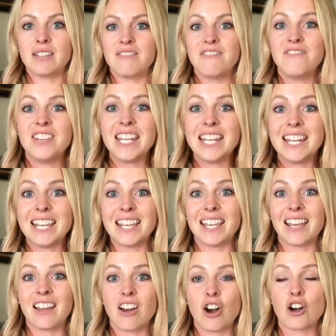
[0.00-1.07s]

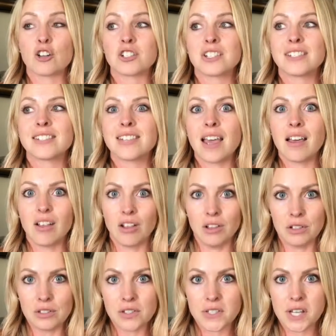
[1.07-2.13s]
feeding our
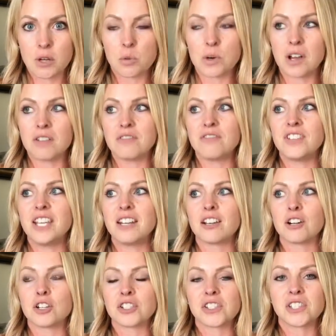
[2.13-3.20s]
cells and we're not feeding
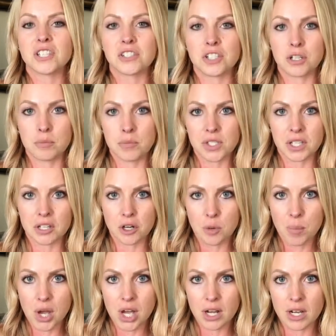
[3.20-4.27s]
our systems in our
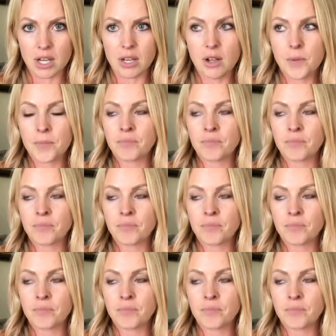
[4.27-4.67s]
body,